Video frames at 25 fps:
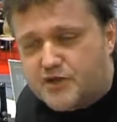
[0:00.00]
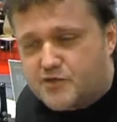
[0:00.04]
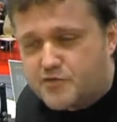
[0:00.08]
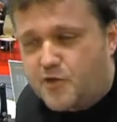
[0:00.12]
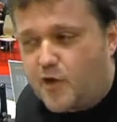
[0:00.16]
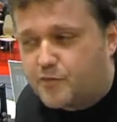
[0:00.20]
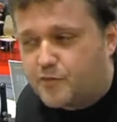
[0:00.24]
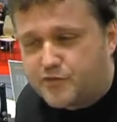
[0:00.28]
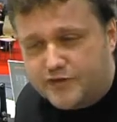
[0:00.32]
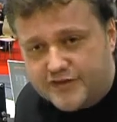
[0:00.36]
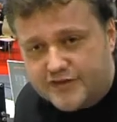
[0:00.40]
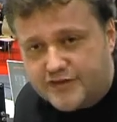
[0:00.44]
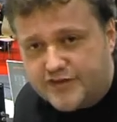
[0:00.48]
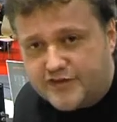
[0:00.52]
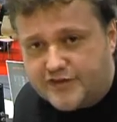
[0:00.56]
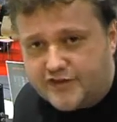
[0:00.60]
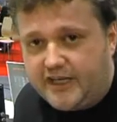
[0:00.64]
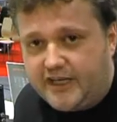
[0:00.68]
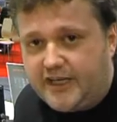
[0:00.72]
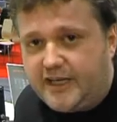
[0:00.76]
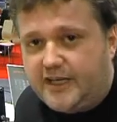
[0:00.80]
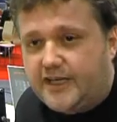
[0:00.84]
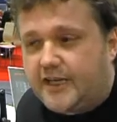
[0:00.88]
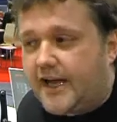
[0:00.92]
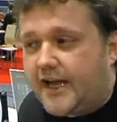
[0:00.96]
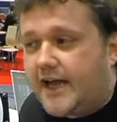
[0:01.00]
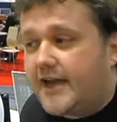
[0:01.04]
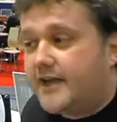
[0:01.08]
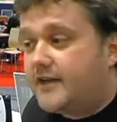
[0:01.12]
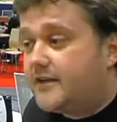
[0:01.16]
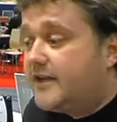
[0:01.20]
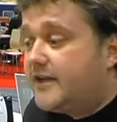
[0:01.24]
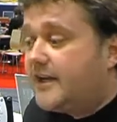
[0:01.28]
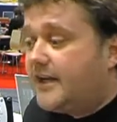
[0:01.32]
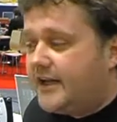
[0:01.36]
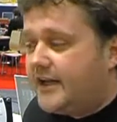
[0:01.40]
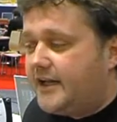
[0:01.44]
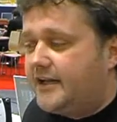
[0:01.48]
more pristine, and
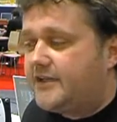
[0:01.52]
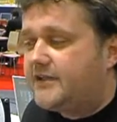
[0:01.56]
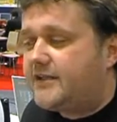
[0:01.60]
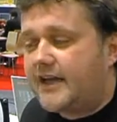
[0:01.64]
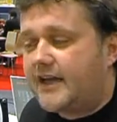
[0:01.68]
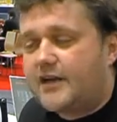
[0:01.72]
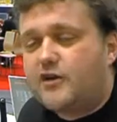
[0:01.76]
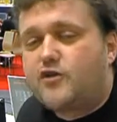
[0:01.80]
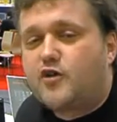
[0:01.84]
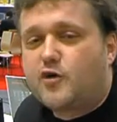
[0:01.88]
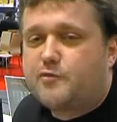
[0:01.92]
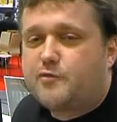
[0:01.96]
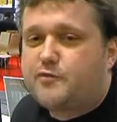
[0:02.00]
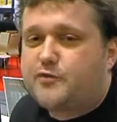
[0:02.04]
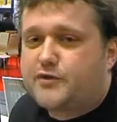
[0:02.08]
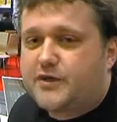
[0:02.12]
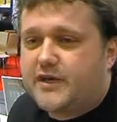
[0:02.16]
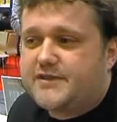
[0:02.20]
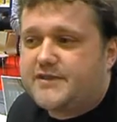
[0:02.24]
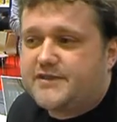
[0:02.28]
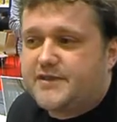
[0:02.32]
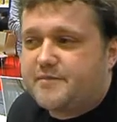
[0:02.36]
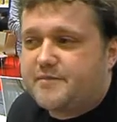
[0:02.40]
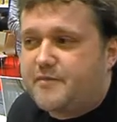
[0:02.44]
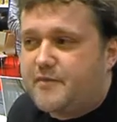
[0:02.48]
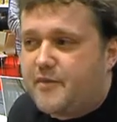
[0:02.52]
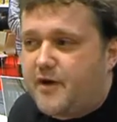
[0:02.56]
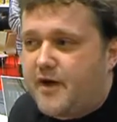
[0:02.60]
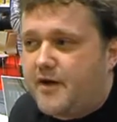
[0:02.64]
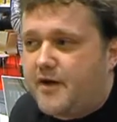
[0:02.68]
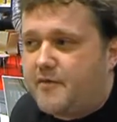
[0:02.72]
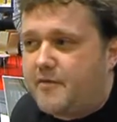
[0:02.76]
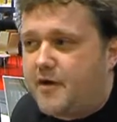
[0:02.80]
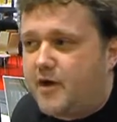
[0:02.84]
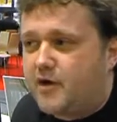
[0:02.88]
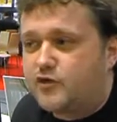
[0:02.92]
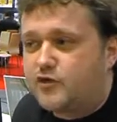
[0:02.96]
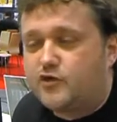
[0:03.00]
it can compress it
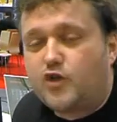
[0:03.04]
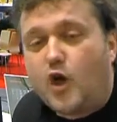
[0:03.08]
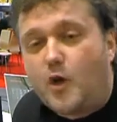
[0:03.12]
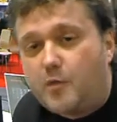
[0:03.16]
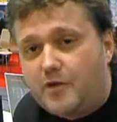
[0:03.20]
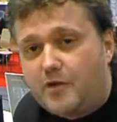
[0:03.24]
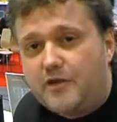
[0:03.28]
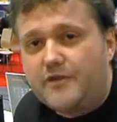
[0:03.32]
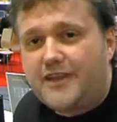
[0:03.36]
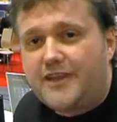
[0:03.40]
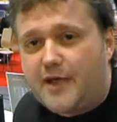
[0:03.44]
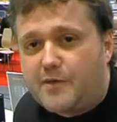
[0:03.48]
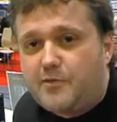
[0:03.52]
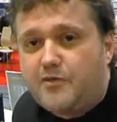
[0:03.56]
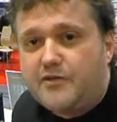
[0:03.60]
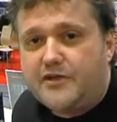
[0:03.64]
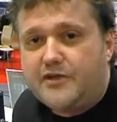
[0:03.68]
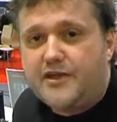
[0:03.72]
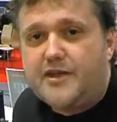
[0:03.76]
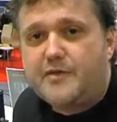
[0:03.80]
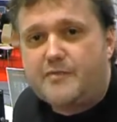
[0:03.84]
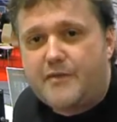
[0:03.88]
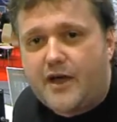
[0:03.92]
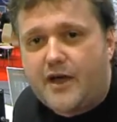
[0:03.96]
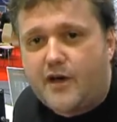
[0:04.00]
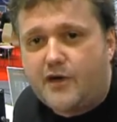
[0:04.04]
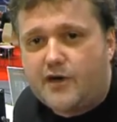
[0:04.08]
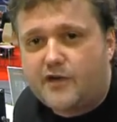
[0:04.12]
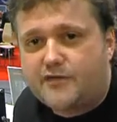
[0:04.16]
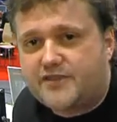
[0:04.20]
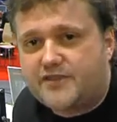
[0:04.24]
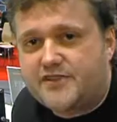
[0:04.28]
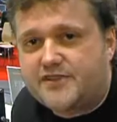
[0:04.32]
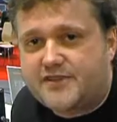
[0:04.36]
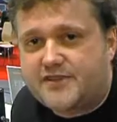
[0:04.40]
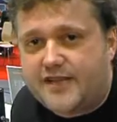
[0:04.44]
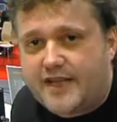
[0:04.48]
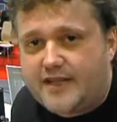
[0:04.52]
about double the amount of
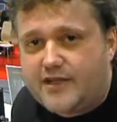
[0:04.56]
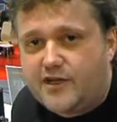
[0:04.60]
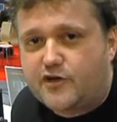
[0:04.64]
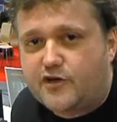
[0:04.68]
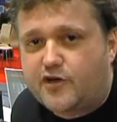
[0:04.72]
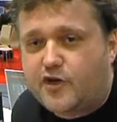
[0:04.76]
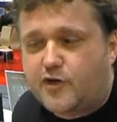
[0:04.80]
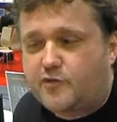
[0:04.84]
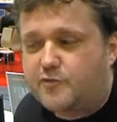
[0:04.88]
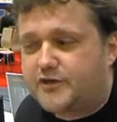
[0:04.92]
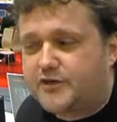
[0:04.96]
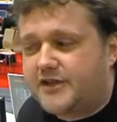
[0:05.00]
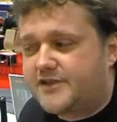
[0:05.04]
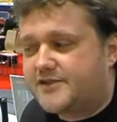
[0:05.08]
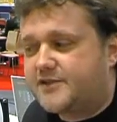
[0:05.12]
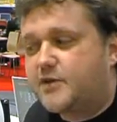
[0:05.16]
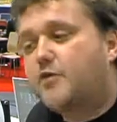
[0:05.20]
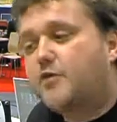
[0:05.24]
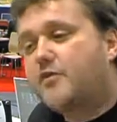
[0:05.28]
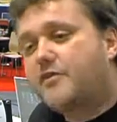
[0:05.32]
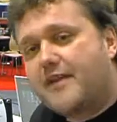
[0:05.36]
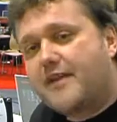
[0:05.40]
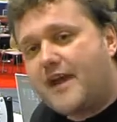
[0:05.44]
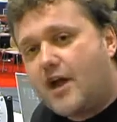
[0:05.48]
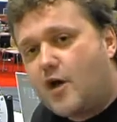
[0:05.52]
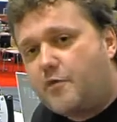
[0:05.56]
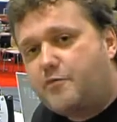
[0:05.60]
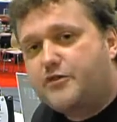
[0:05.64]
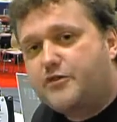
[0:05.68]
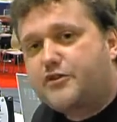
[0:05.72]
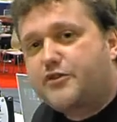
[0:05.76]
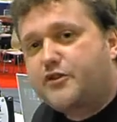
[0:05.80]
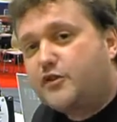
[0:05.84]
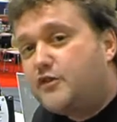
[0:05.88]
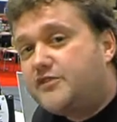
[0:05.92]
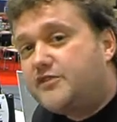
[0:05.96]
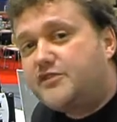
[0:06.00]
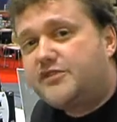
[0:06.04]
a standard compressor without
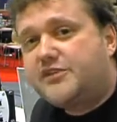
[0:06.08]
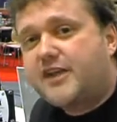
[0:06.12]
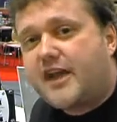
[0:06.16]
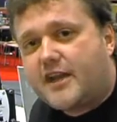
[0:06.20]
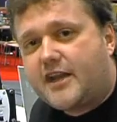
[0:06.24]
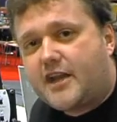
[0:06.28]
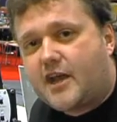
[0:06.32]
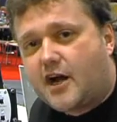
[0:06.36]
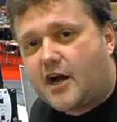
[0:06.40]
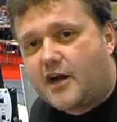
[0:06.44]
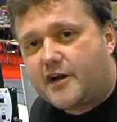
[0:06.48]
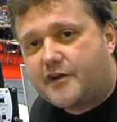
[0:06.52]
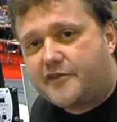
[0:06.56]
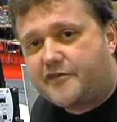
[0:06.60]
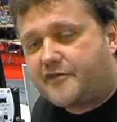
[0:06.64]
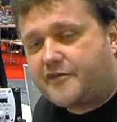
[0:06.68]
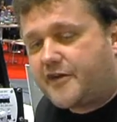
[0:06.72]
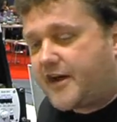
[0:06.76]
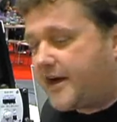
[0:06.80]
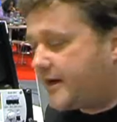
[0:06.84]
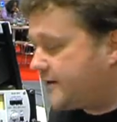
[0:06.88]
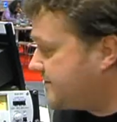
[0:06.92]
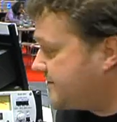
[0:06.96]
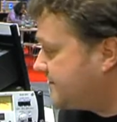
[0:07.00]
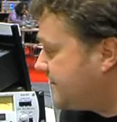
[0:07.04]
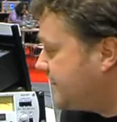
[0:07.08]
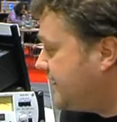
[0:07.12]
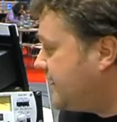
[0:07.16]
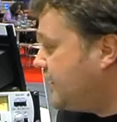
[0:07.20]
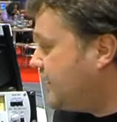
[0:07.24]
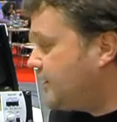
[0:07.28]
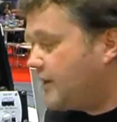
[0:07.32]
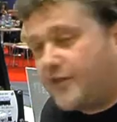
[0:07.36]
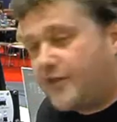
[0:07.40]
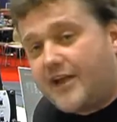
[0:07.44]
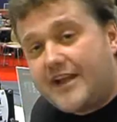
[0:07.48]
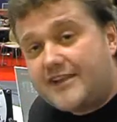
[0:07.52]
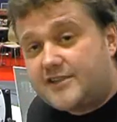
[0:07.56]
producing any artifacts.
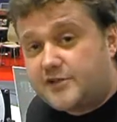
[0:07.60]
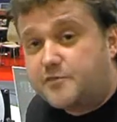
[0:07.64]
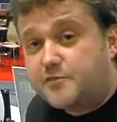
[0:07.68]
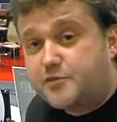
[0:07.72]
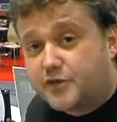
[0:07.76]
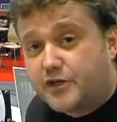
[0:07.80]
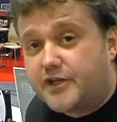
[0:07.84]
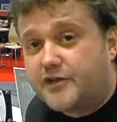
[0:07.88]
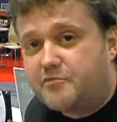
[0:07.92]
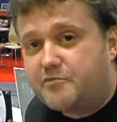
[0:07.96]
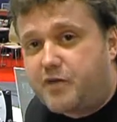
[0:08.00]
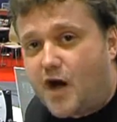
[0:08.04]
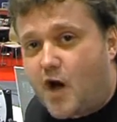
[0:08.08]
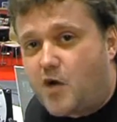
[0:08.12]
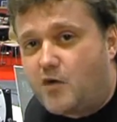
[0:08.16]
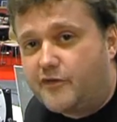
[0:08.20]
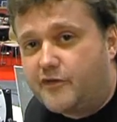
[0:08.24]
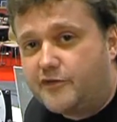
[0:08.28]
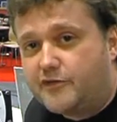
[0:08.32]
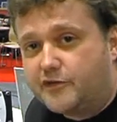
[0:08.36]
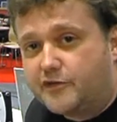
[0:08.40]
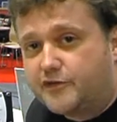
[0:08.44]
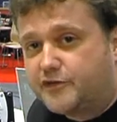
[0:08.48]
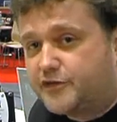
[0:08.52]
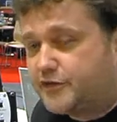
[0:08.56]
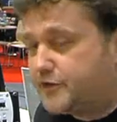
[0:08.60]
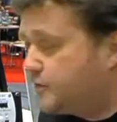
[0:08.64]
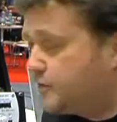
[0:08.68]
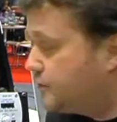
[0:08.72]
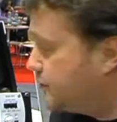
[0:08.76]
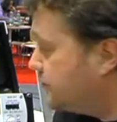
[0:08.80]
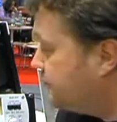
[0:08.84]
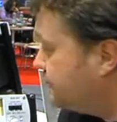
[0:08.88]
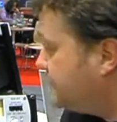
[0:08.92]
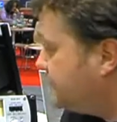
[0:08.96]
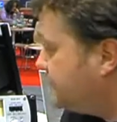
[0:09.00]
And that's a pretty powerful tool.